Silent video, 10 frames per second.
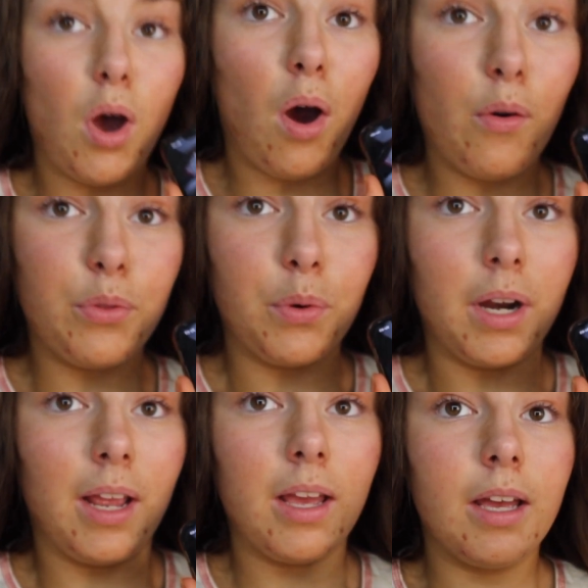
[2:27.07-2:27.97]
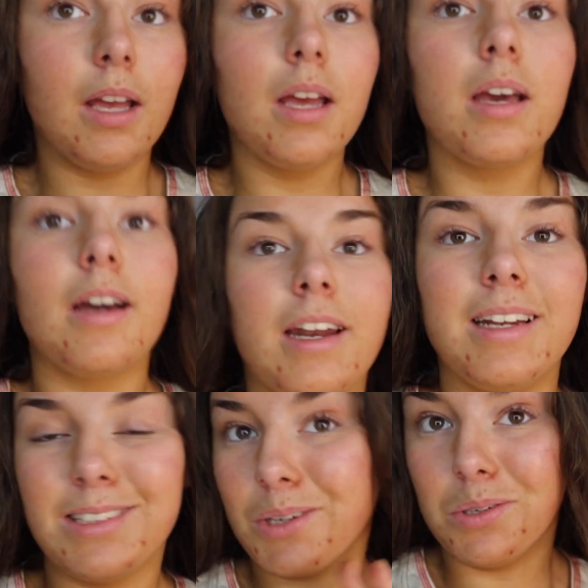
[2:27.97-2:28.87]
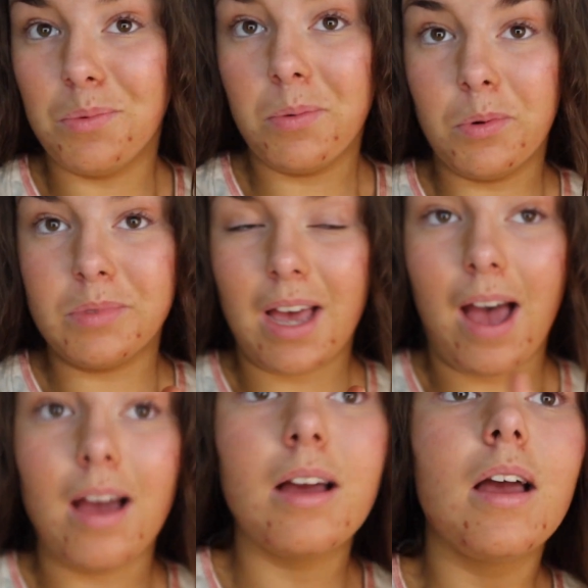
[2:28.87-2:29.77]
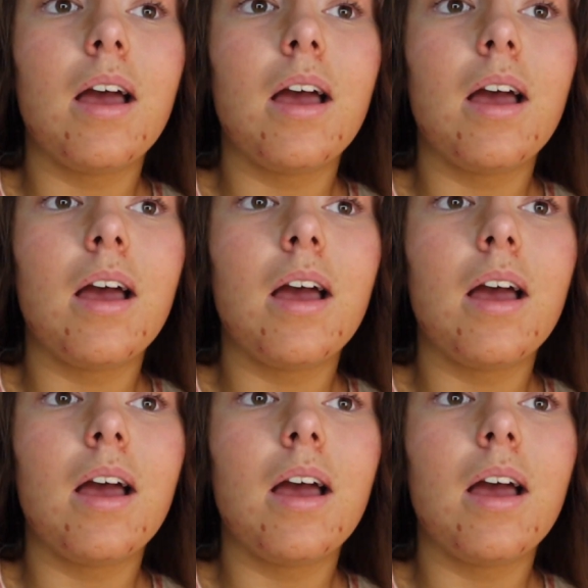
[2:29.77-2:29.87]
3:30 and I need to go do my mum's hair.